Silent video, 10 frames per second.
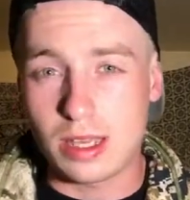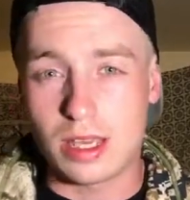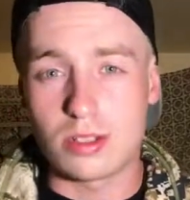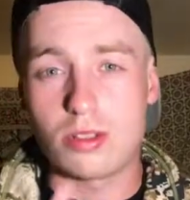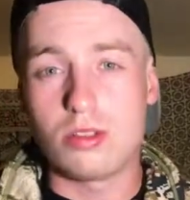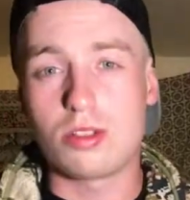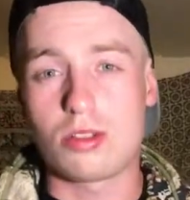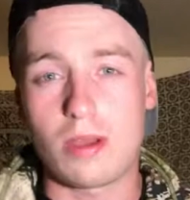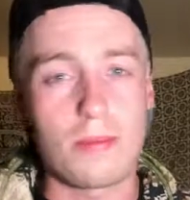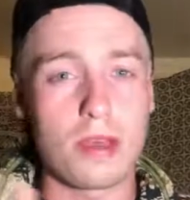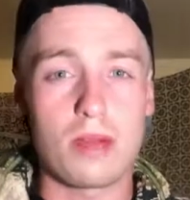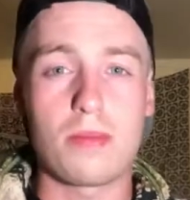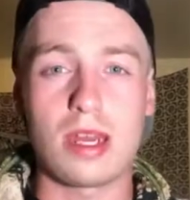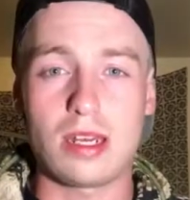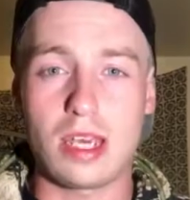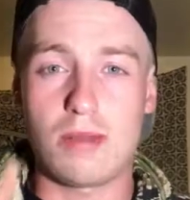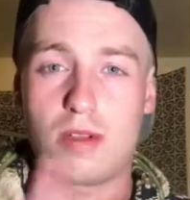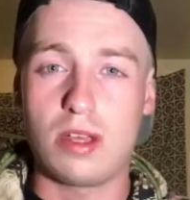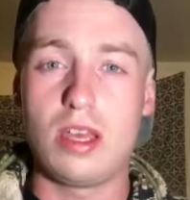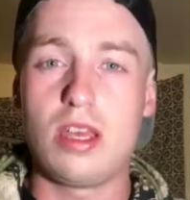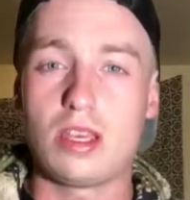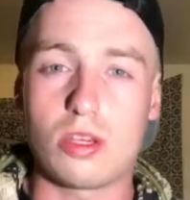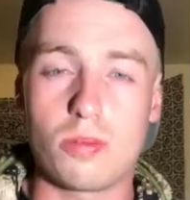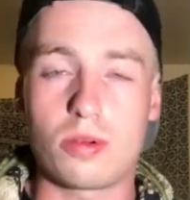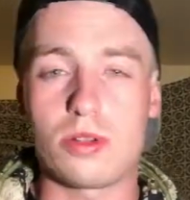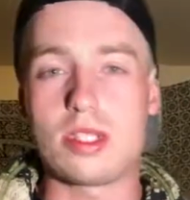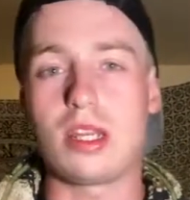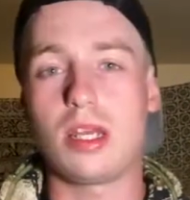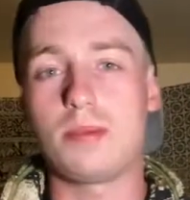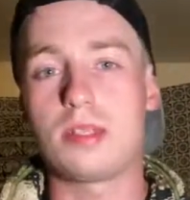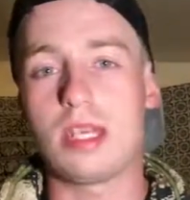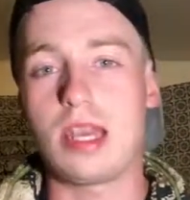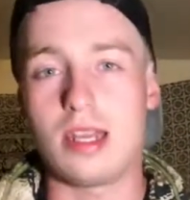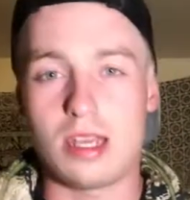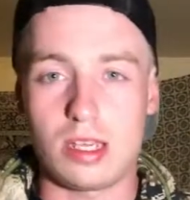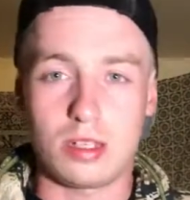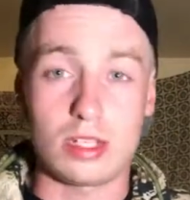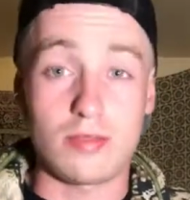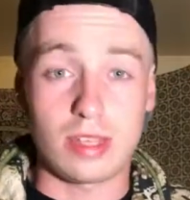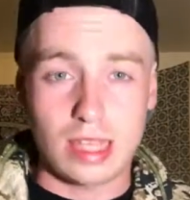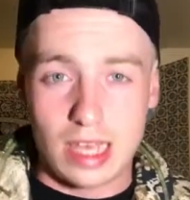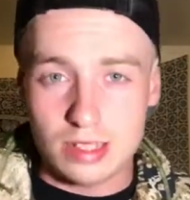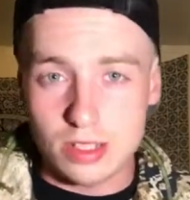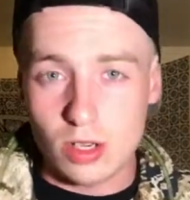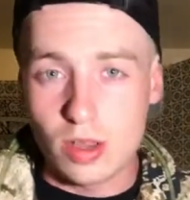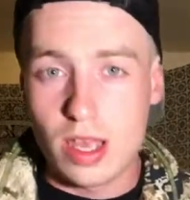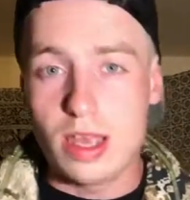That includes tripod, main camera, GoPro setups, editing, stuff like that. So